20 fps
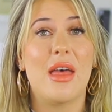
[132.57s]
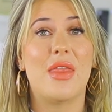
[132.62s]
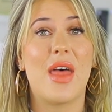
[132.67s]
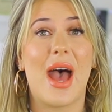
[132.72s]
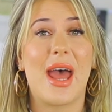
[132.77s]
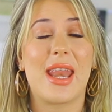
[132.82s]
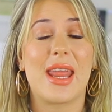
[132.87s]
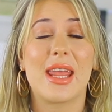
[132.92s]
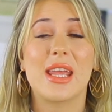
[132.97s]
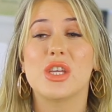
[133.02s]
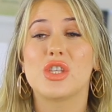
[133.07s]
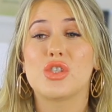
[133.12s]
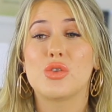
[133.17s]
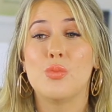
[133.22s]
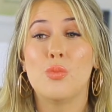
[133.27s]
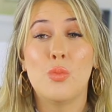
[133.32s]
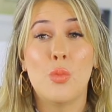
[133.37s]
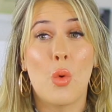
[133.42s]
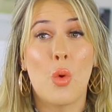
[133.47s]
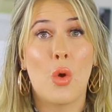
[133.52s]
that is
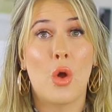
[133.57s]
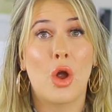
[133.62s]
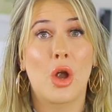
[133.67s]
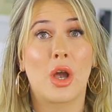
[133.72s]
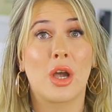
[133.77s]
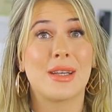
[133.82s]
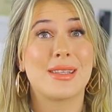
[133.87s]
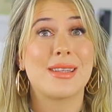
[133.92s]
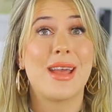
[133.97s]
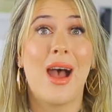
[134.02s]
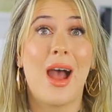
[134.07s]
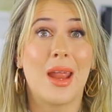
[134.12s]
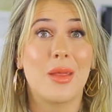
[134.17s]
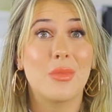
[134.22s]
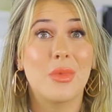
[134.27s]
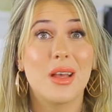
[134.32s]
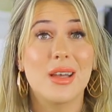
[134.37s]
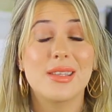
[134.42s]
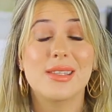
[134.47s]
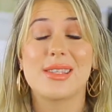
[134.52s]
more
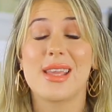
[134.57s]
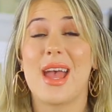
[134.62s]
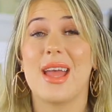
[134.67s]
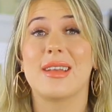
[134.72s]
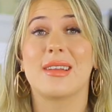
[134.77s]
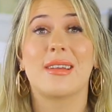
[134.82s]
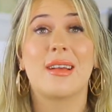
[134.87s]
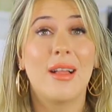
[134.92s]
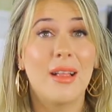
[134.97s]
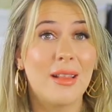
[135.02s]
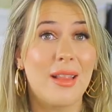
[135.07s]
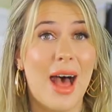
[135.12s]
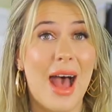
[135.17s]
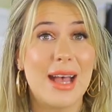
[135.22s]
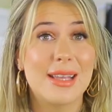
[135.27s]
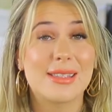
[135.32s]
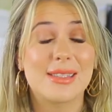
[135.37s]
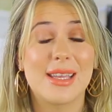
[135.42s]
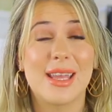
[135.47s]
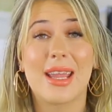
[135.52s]
timeless and
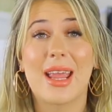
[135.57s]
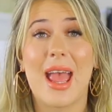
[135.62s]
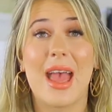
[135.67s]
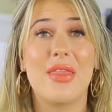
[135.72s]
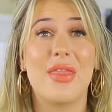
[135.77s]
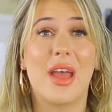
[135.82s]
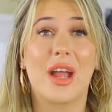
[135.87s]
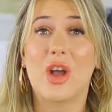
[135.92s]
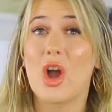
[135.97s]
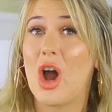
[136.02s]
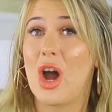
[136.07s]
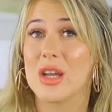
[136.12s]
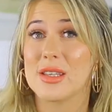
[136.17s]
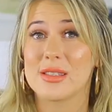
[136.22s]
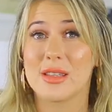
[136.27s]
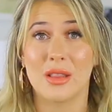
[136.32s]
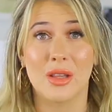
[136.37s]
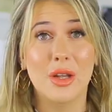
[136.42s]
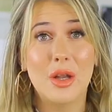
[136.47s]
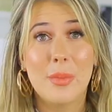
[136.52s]
classic and that
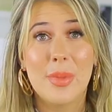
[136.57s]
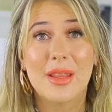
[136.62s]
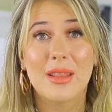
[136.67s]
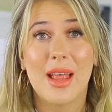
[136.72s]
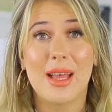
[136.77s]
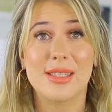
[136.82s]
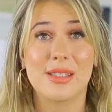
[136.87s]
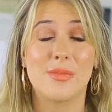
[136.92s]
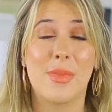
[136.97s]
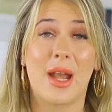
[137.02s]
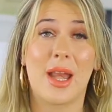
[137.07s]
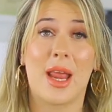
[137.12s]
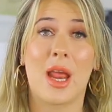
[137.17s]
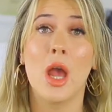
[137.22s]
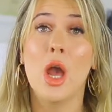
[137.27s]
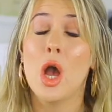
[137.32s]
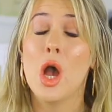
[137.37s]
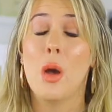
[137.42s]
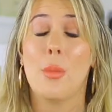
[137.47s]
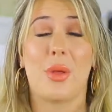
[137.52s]
costs a little bit less money,
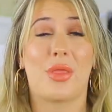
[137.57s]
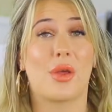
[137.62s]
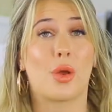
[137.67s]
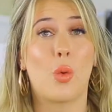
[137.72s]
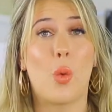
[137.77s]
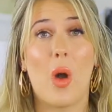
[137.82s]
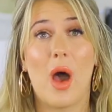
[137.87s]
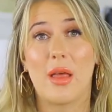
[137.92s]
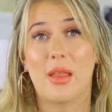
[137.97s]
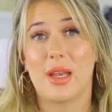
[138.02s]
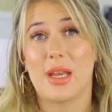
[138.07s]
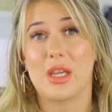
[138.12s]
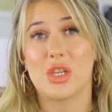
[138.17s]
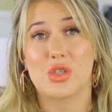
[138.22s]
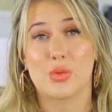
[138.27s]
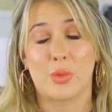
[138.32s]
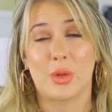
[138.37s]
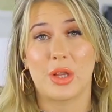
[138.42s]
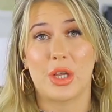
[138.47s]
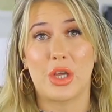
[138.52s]
but the quality
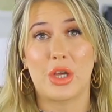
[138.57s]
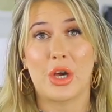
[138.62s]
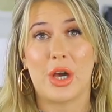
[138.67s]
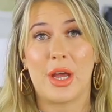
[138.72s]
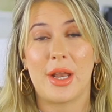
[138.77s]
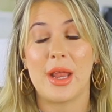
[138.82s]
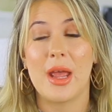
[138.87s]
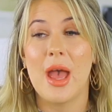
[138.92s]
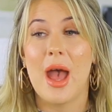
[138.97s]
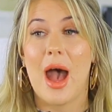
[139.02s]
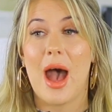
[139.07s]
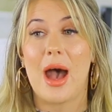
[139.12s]
is really good.